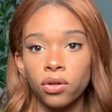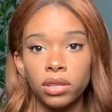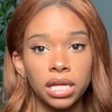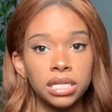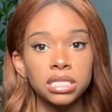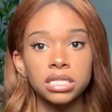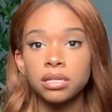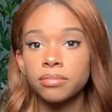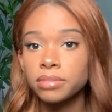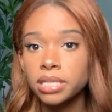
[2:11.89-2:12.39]
And
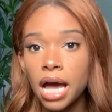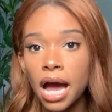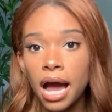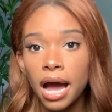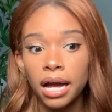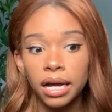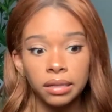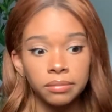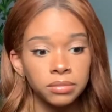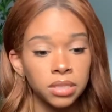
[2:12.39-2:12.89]
then
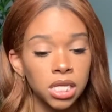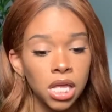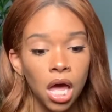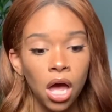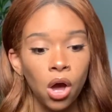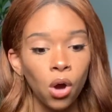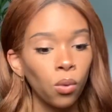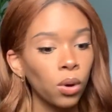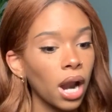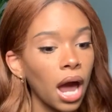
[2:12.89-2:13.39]
sometimes
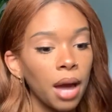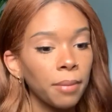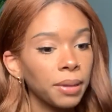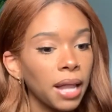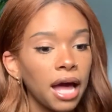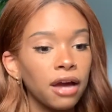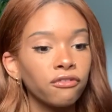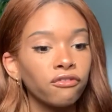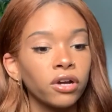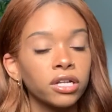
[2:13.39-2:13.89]
when I
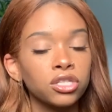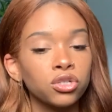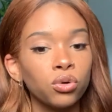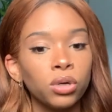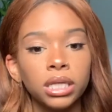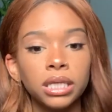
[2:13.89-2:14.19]
apply a frontal,